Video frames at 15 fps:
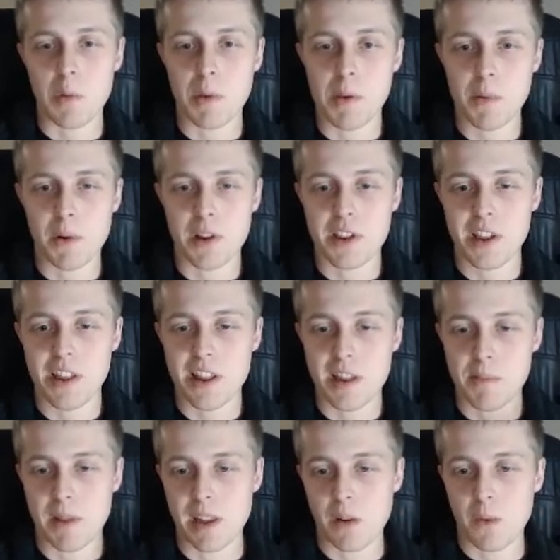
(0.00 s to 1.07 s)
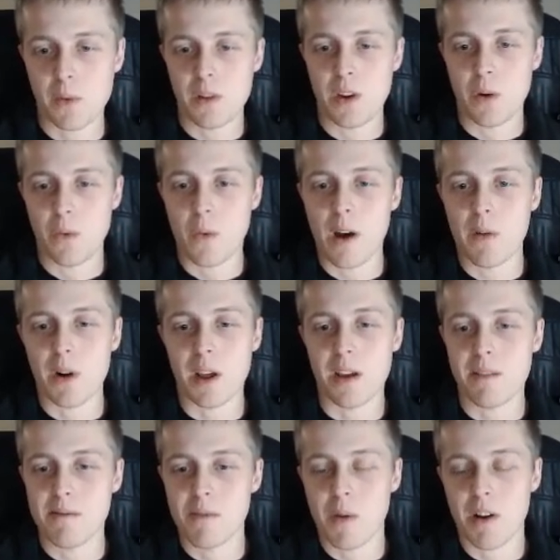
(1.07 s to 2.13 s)
People are going to see this and be like, well, you know, why would
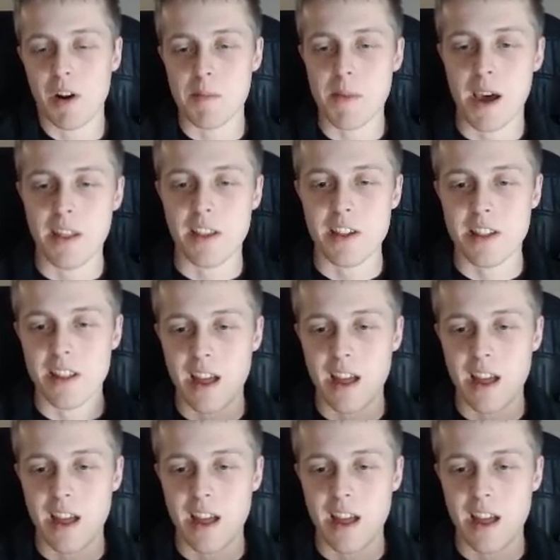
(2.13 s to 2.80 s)
I buy this?